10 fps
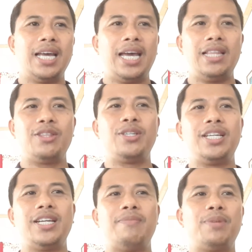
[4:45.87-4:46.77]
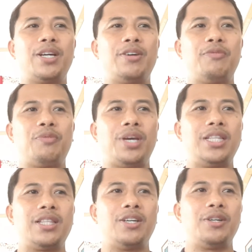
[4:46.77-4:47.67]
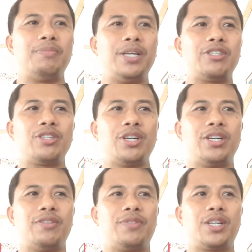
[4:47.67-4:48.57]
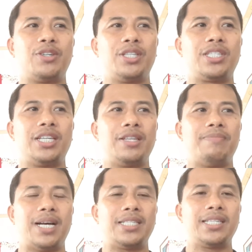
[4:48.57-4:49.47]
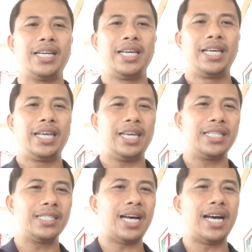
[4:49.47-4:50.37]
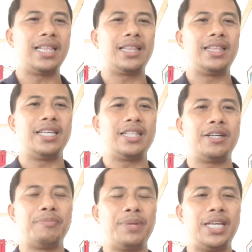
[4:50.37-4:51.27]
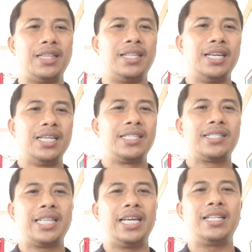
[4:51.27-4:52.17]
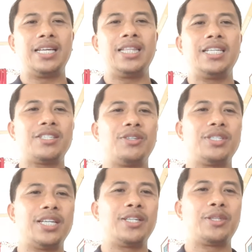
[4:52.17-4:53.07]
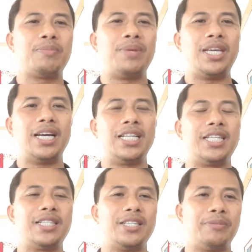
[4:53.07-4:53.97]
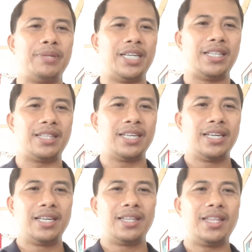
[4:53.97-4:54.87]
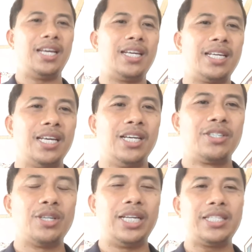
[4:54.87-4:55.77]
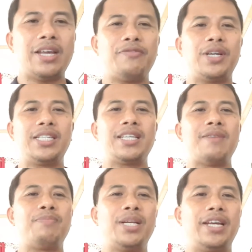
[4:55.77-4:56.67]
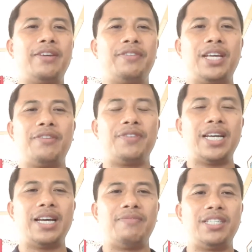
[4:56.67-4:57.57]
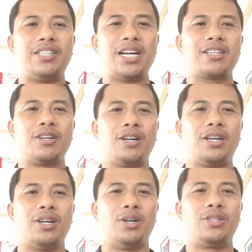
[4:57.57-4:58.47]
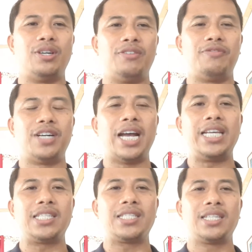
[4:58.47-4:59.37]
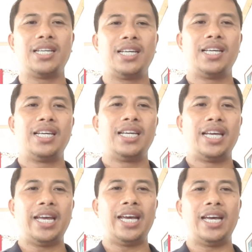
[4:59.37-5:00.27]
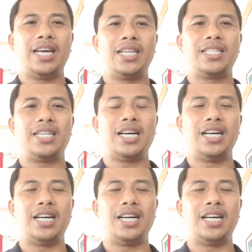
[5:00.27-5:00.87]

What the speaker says: and though the number of weight or measure of the goods in the mass is undetermined. Still, it is considered to be a determinate thing. So let's say, for example, if I have a truckload of rice, and